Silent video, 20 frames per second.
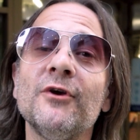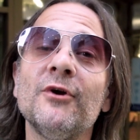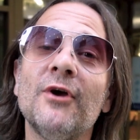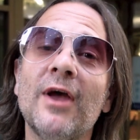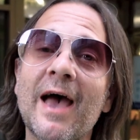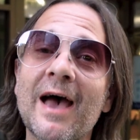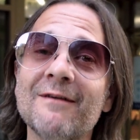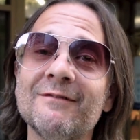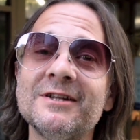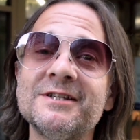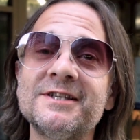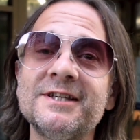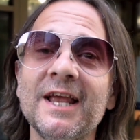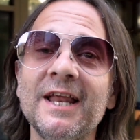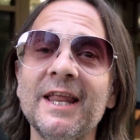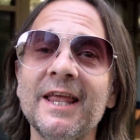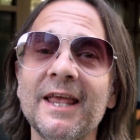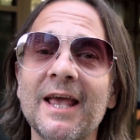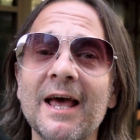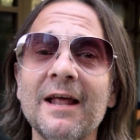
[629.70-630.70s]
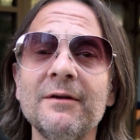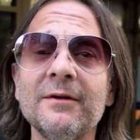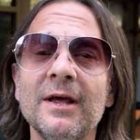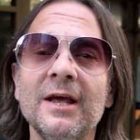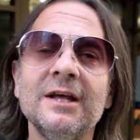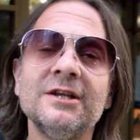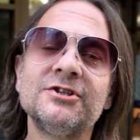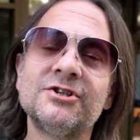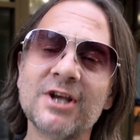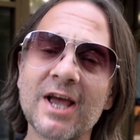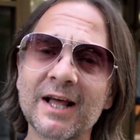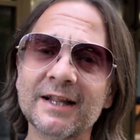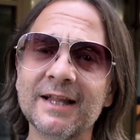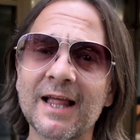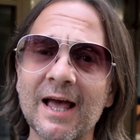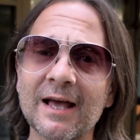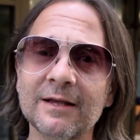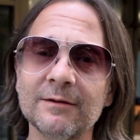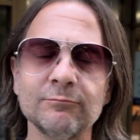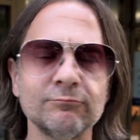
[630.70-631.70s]
you haven't seen it yet, check
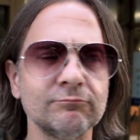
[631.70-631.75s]
back.